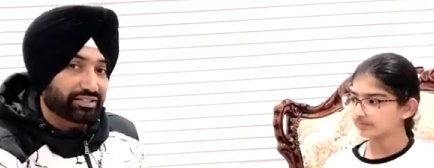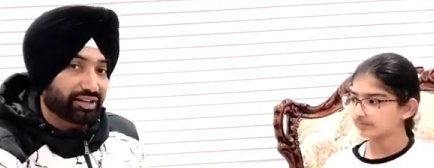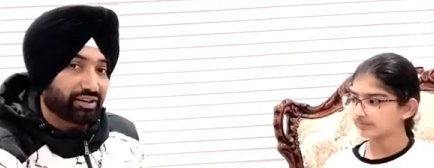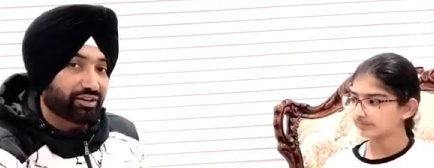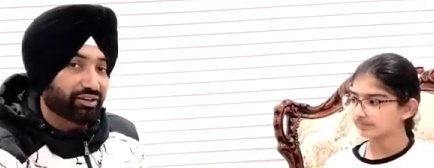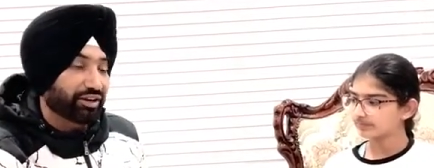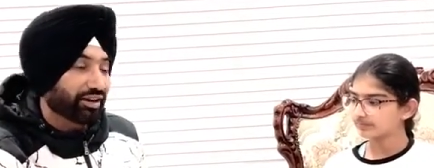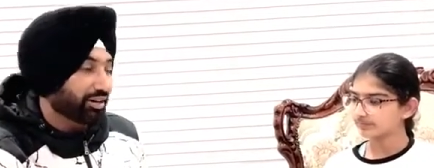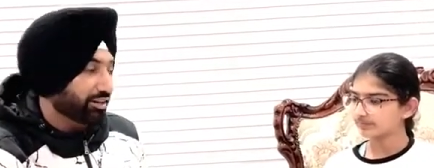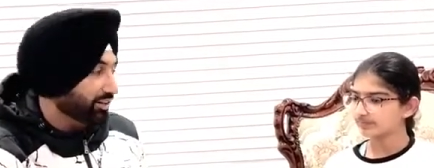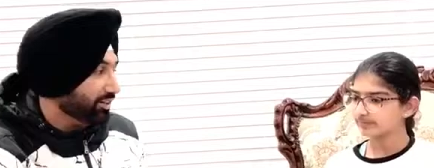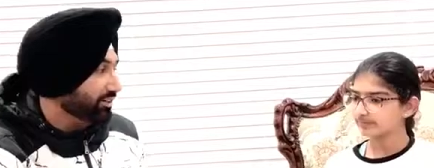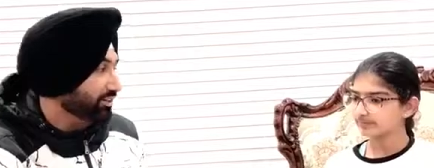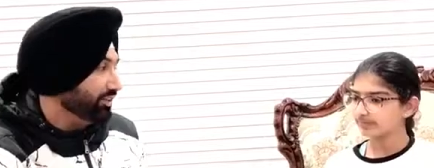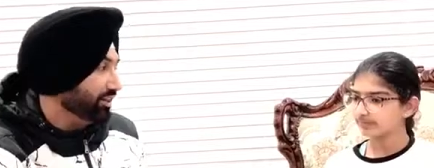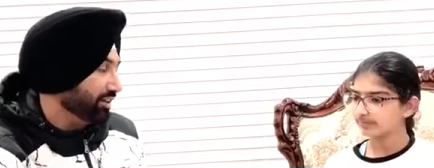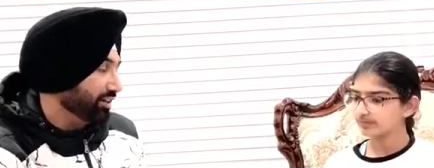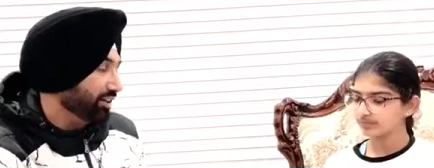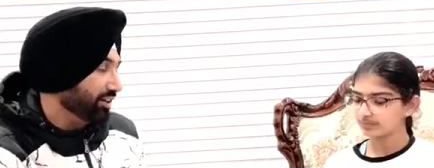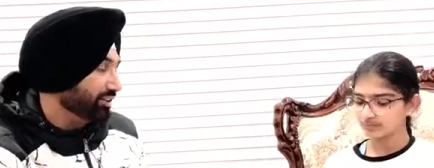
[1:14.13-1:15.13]
Speaker 1: already
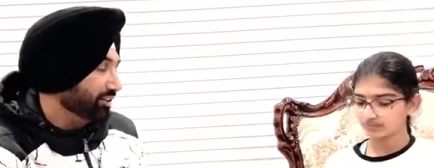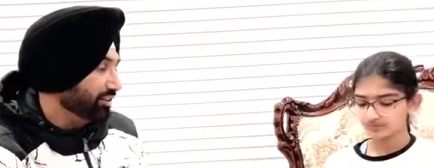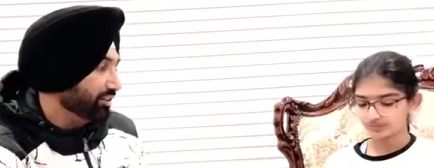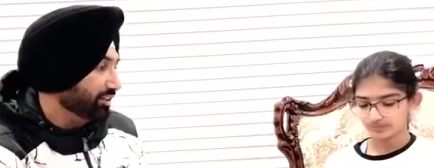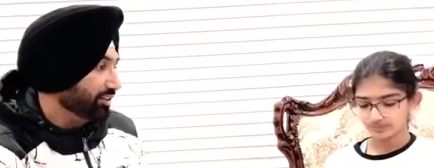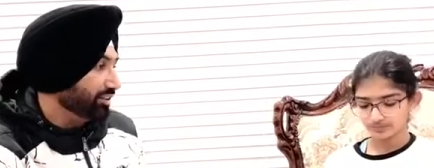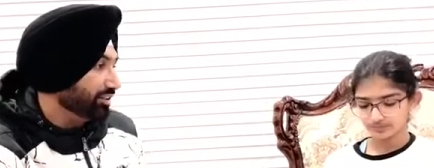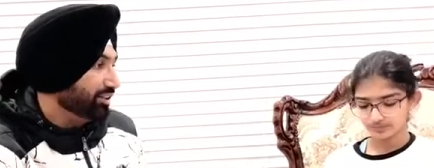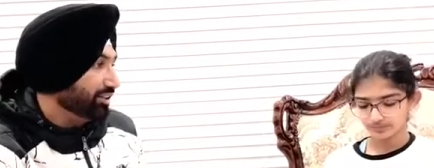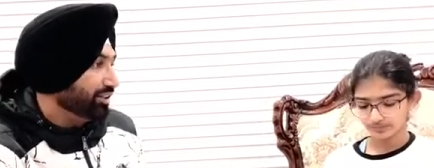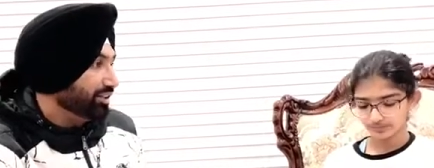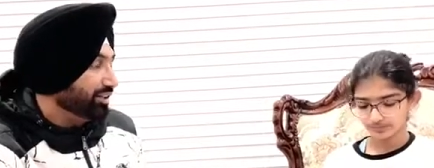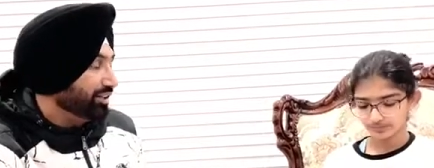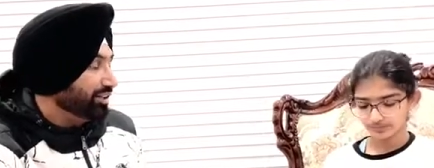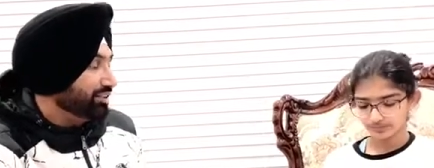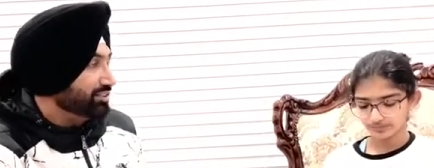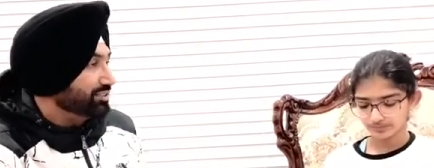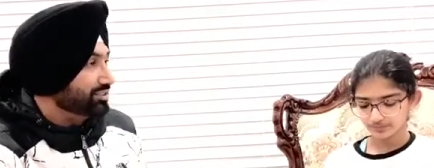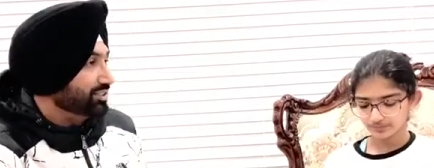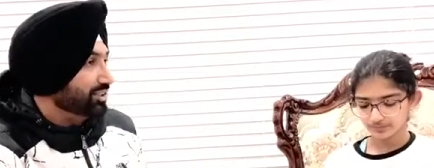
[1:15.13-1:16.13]
done, I think.
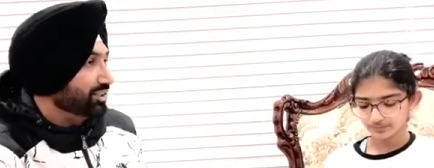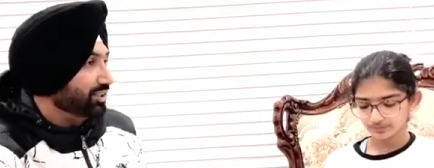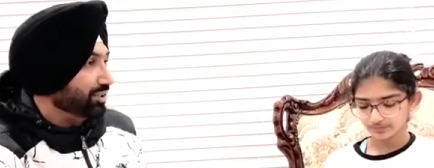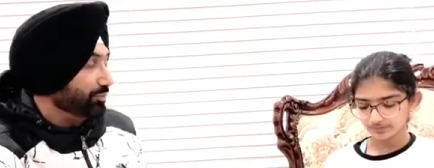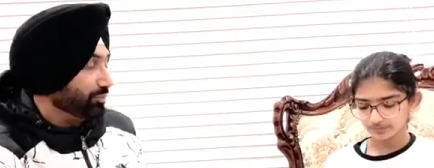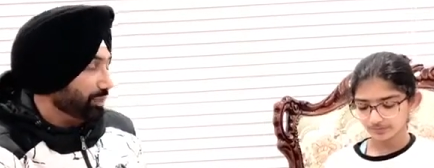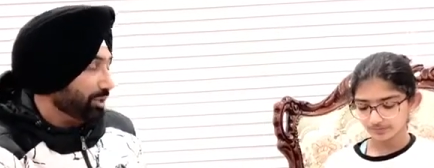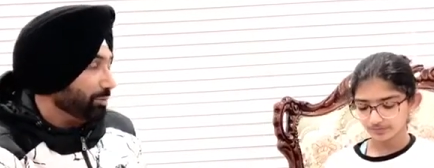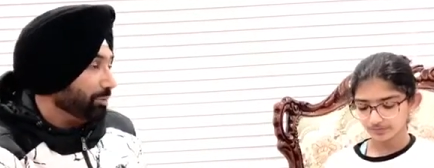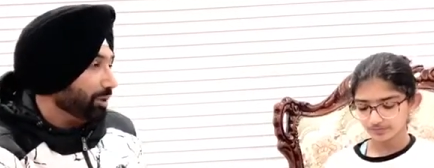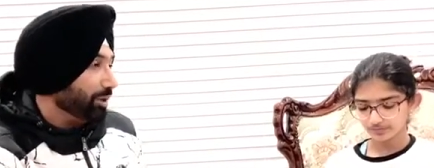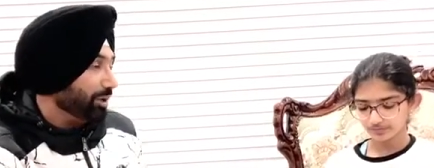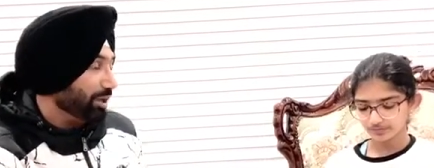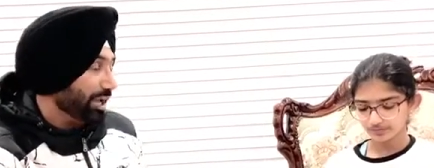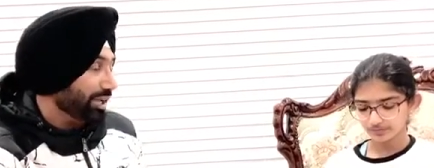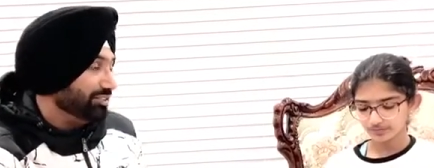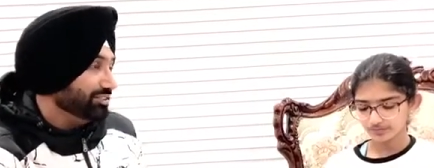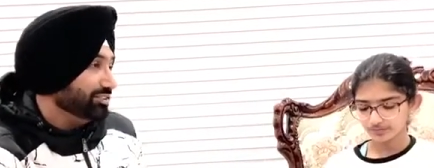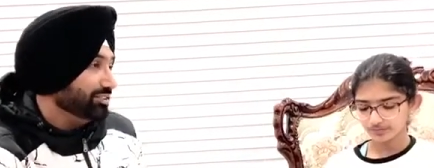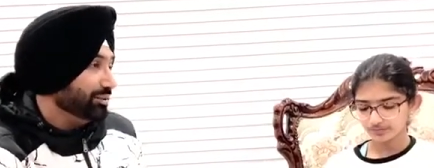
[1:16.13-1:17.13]
So the, my
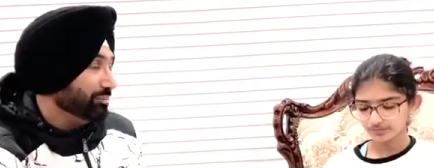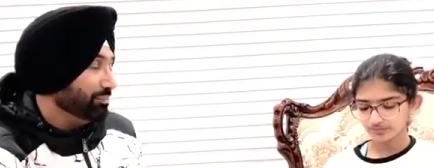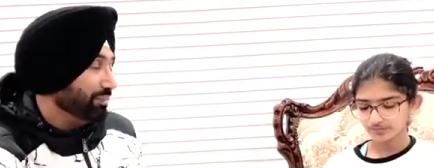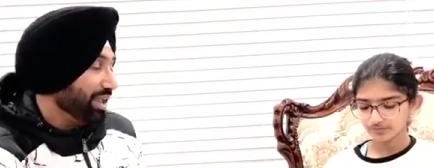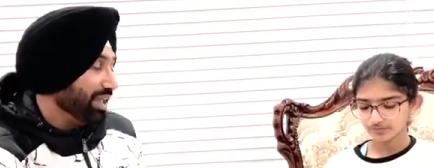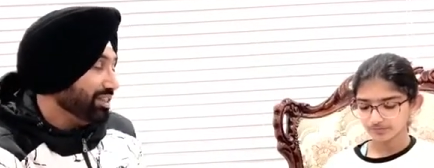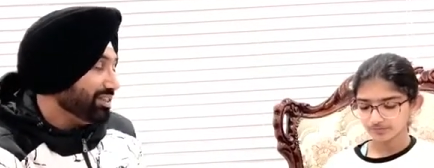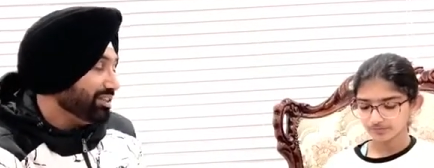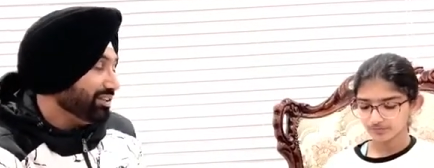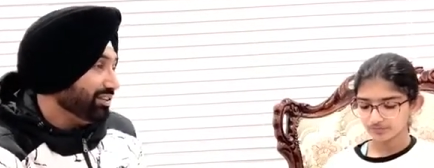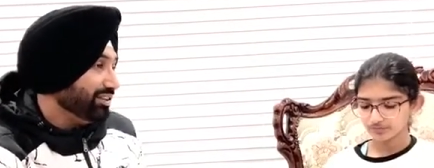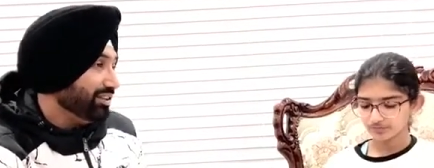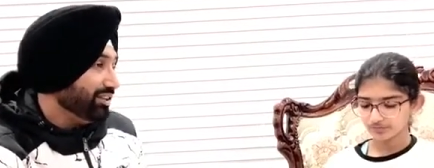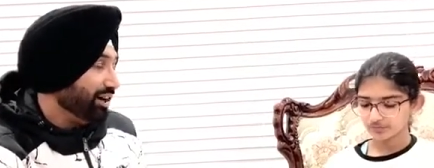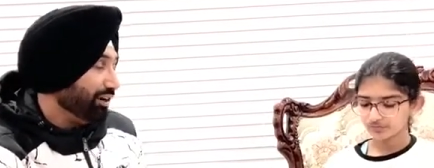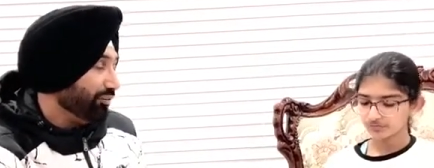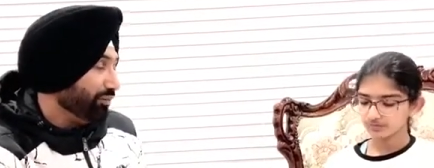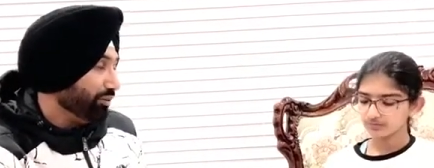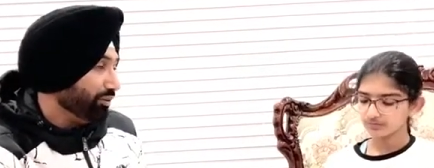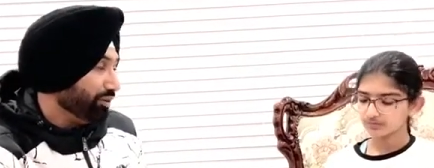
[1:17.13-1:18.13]
actually the main thing I
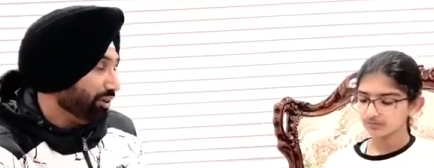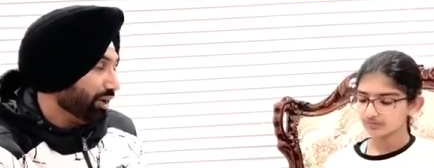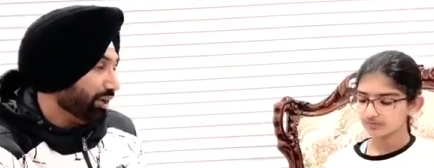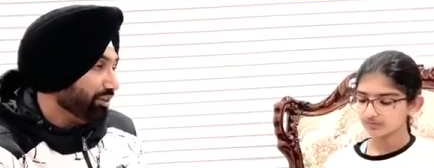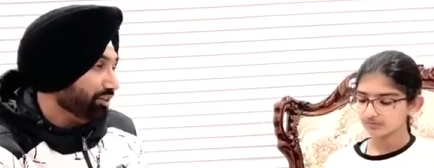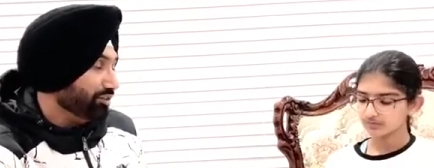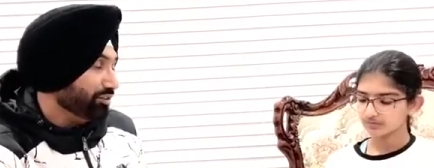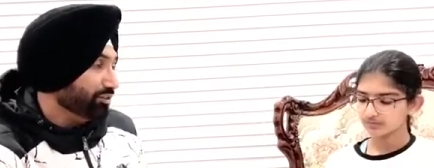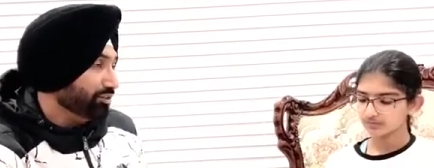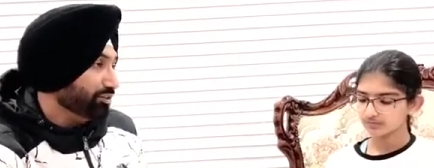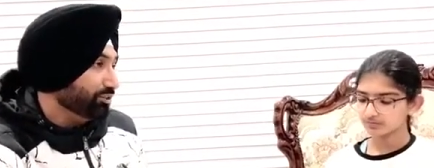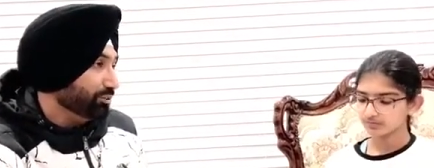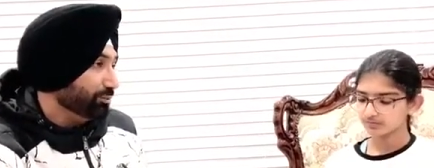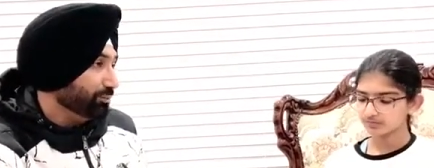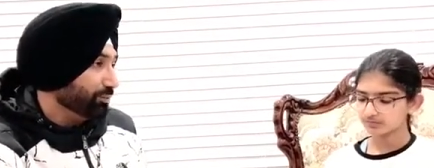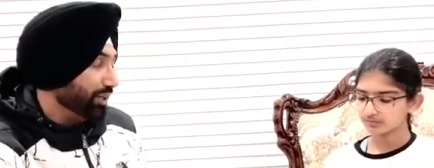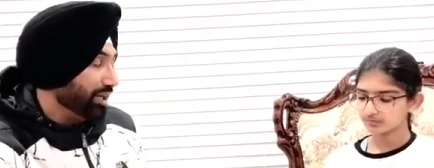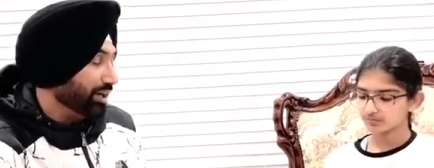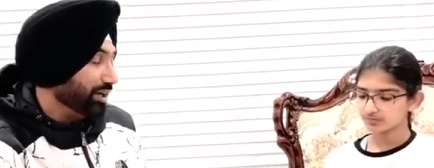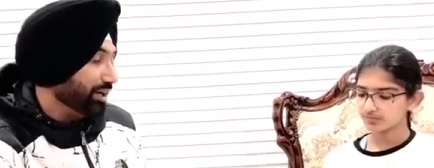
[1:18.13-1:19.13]
would like to
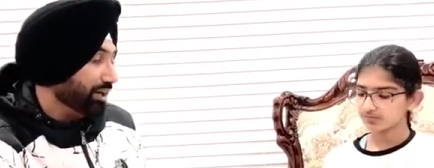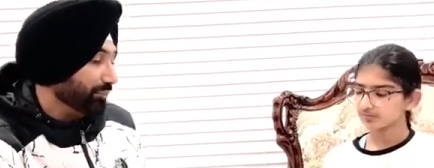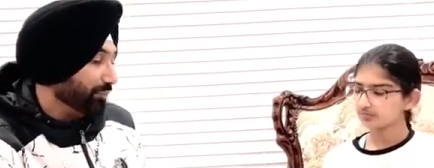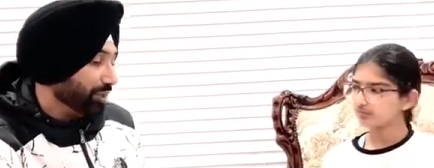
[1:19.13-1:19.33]
uh,